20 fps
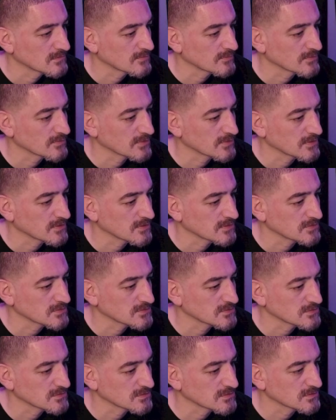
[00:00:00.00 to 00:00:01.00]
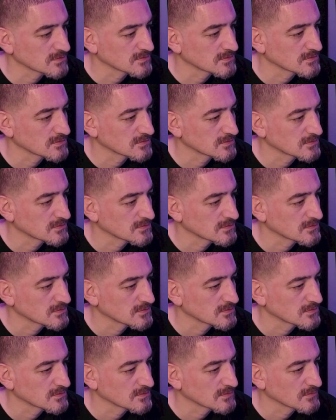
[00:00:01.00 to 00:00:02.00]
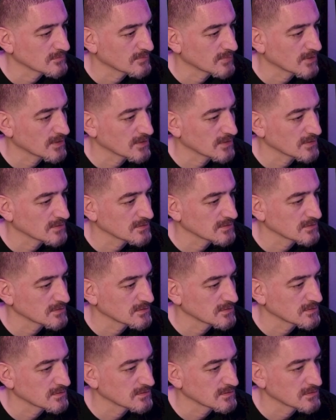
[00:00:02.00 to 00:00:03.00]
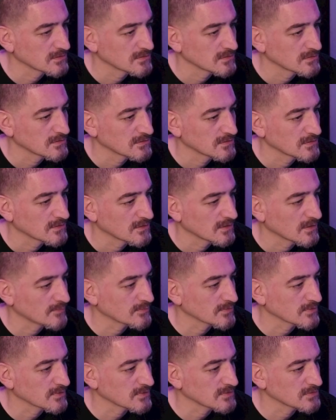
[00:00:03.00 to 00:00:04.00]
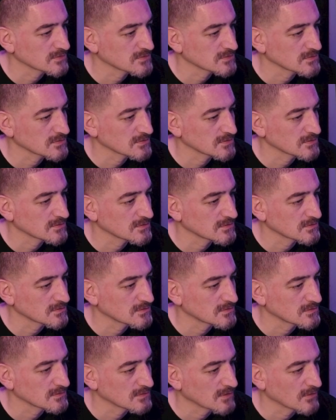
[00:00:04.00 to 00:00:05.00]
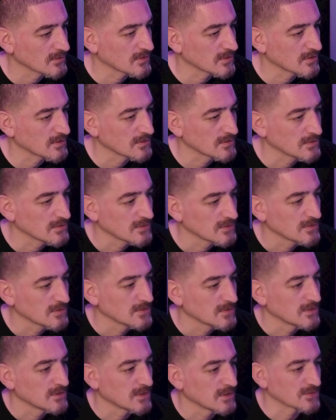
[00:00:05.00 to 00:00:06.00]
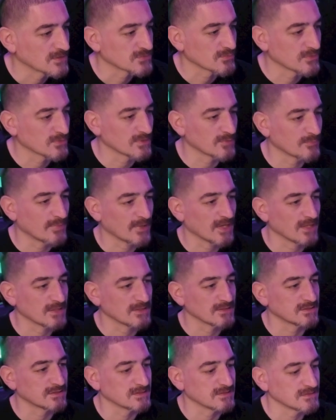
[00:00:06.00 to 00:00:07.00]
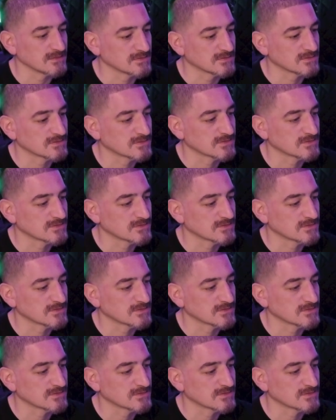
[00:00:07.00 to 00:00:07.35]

Application, poly, application. Okay. Yeah, so we're in the poly keys.